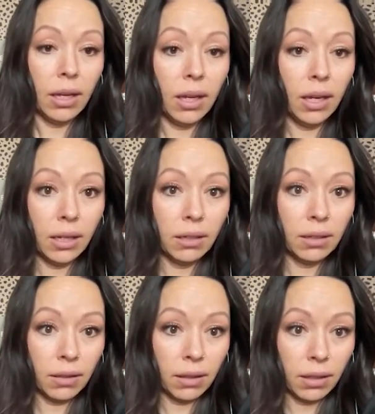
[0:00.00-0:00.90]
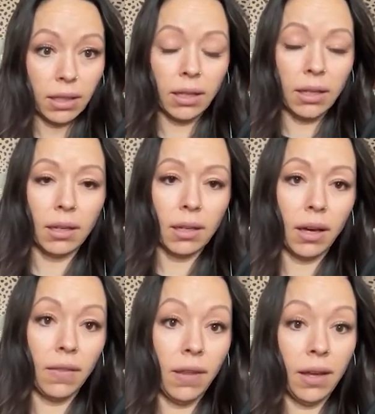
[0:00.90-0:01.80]
in the clinic,
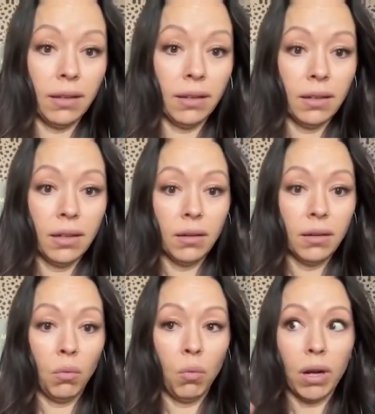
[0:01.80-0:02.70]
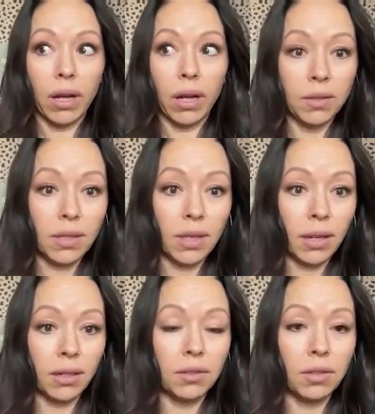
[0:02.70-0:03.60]
and then what else can
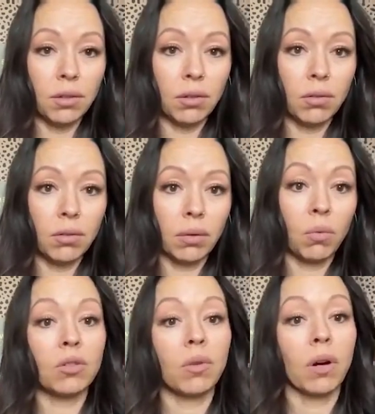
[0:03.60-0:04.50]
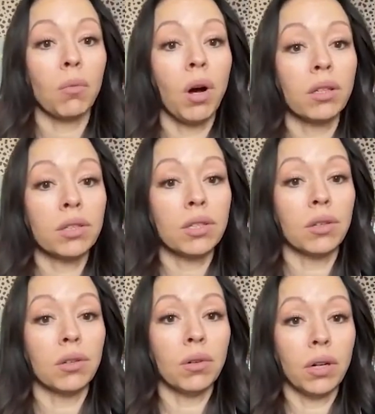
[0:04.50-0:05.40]
I do and what do I want to
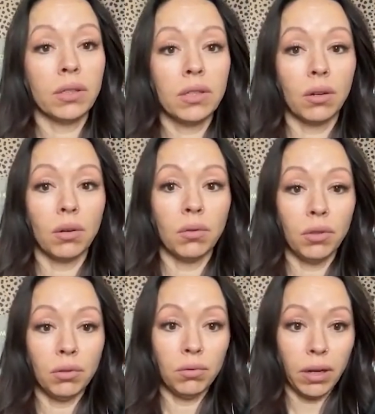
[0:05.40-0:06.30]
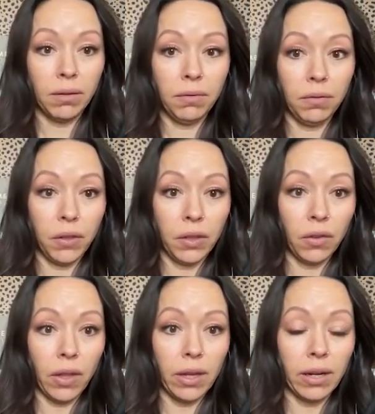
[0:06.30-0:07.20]
do? And so you have
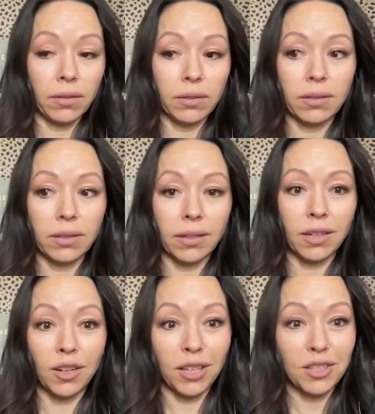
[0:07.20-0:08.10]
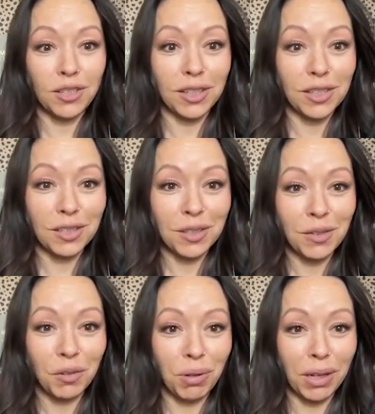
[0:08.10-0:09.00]
figured that out. And congratulations
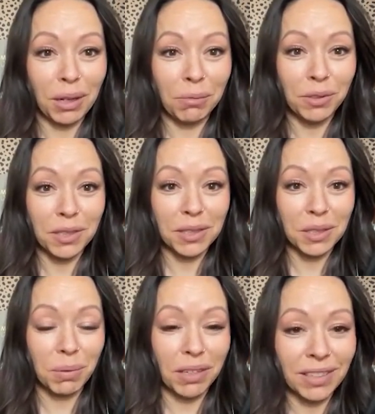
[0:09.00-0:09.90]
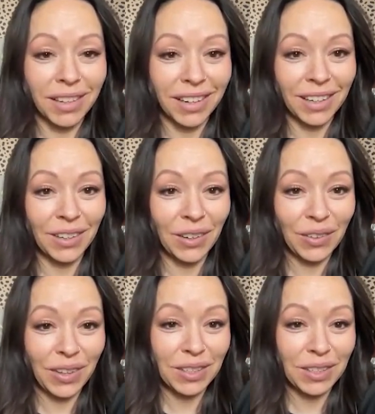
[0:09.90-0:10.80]
for being able to expand into Idaho.
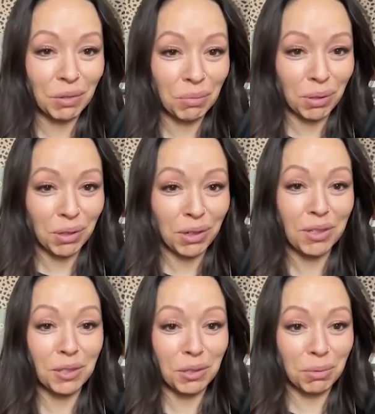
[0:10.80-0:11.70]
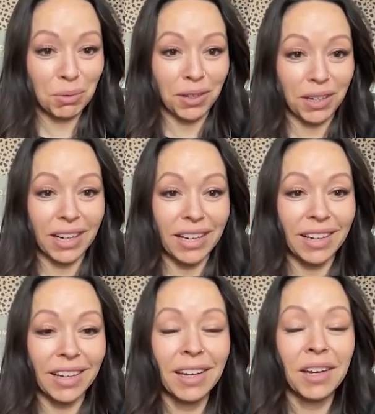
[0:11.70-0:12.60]
That's super, super great.
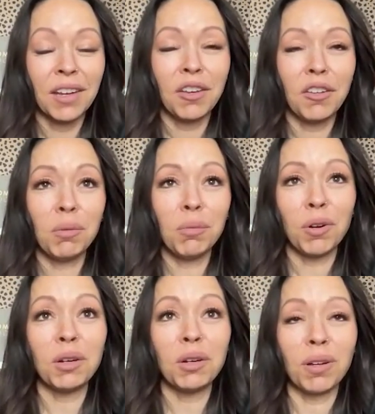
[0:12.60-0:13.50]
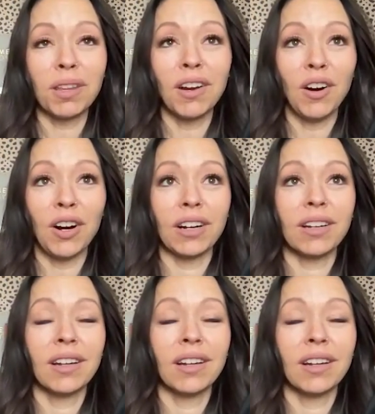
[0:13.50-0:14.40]
You've been working really hard.
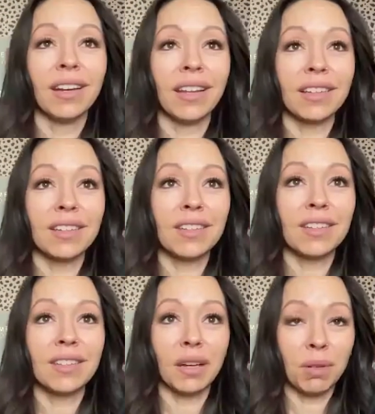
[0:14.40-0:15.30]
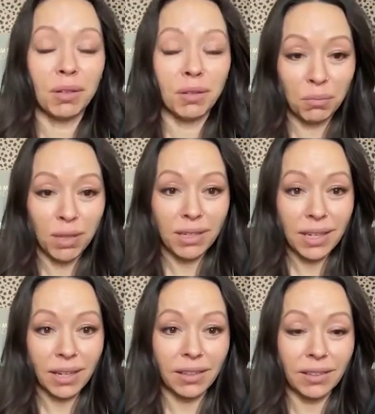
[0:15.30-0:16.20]
That does, I mean, and we can
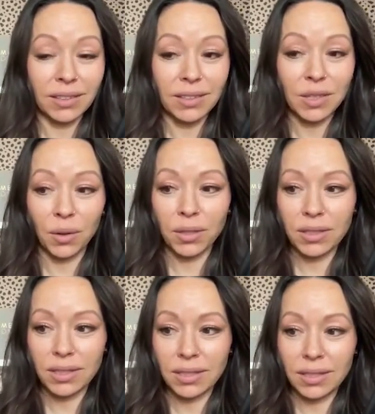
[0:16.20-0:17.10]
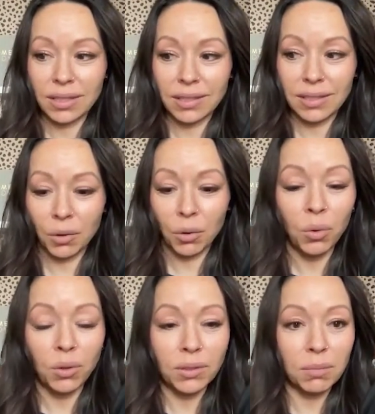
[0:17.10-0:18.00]
tell. And so it's
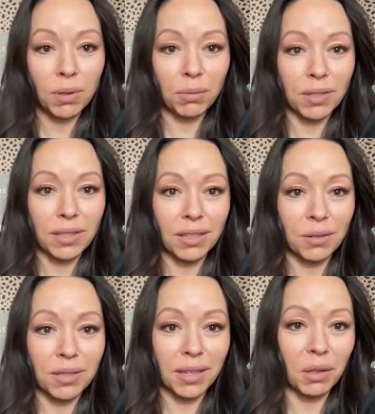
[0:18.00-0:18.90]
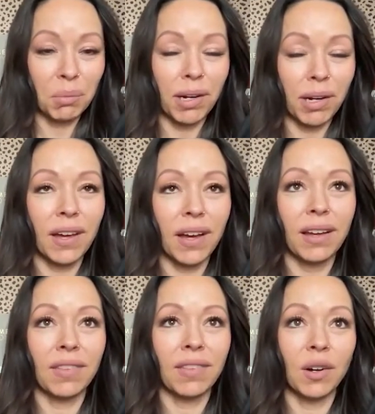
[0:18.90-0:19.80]
cool to be able to see you celebrate
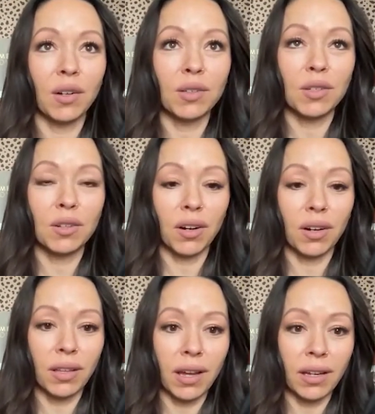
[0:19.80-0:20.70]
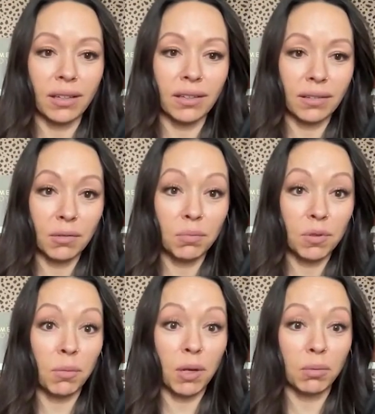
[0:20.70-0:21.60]
that. And then also you're online
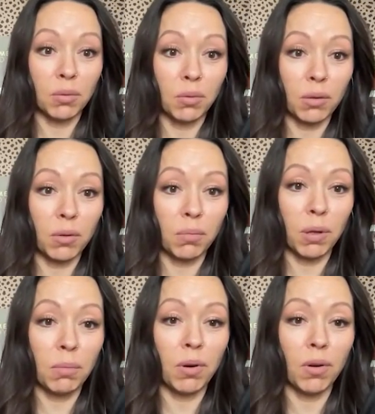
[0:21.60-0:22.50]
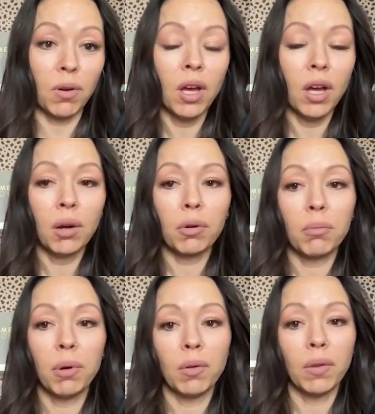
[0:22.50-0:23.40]
to be able to work with people
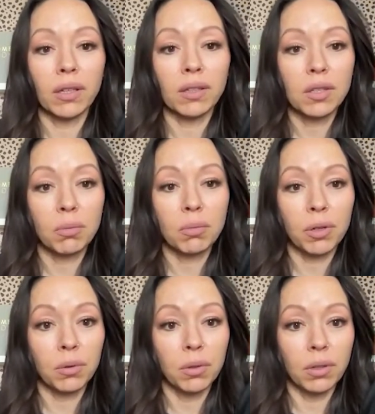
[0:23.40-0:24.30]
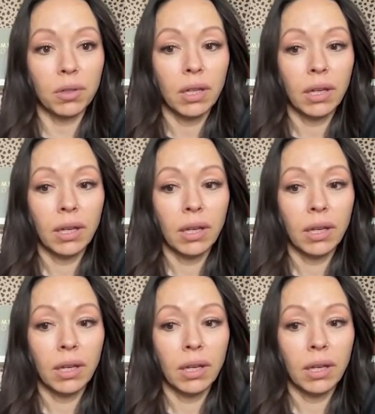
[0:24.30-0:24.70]
remotely is super cool.